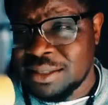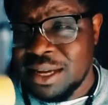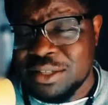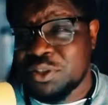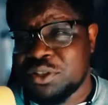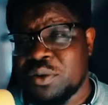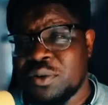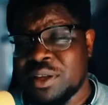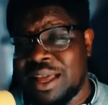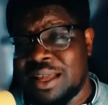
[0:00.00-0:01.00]
Guess what you're
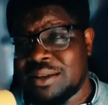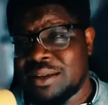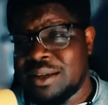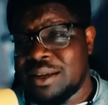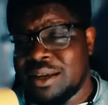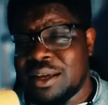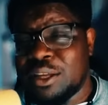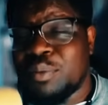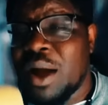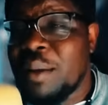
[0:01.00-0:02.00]
going to get?
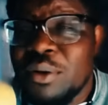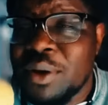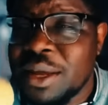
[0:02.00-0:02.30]
You're probably going